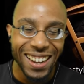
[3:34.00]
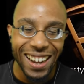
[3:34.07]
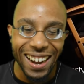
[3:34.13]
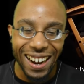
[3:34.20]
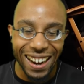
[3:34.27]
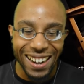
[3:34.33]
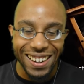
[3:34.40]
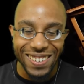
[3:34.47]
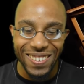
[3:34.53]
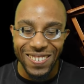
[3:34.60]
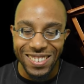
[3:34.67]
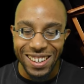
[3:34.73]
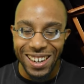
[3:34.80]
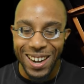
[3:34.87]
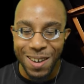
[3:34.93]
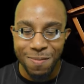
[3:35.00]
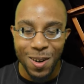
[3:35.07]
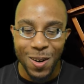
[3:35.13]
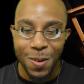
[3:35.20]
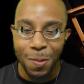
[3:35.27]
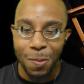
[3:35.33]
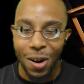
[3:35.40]
I ain't gonna lie,
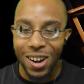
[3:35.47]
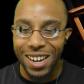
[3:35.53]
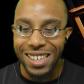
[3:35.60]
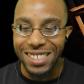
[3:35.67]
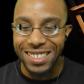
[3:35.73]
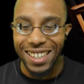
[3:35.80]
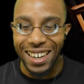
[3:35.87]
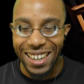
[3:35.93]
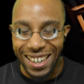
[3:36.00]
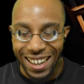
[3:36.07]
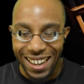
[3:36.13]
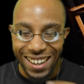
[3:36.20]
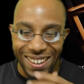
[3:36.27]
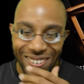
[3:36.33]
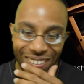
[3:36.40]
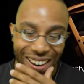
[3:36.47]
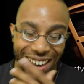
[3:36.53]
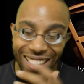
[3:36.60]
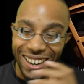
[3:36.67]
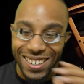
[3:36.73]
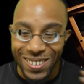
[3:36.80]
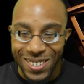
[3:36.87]
bro. Martin's like, hey, yo, I
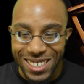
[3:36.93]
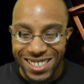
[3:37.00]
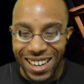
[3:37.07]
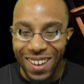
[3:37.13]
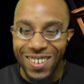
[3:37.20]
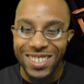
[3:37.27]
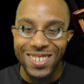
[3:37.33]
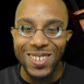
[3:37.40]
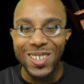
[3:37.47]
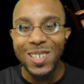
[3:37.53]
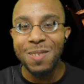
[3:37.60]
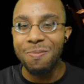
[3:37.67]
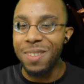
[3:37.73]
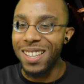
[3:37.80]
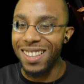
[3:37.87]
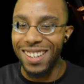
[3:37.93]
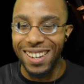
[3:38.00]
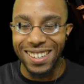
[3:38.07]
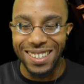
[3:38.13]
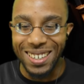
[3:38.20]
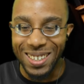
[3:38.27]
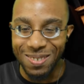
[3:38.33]
ain't know this guy was gonna spit like
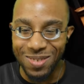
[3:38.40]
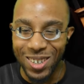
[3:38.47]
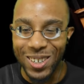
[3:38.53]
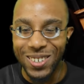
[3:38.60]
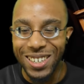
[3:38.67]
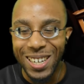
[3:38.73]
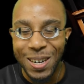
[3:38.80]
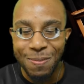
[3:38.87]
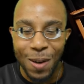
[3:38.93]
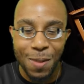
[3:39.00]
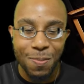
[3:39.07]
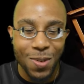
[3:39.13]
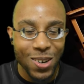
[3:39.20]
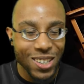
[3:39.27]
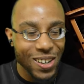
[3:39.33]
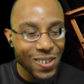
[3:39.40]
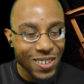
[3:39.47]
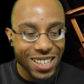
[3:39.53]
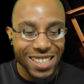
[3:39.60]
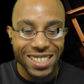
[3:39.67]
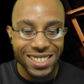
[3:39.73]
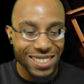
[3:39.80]
this, bro. My boy low
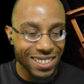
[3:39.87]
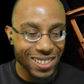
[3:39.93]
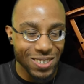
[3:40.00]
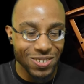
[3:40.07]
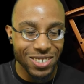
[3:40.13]
key stunned, to bro.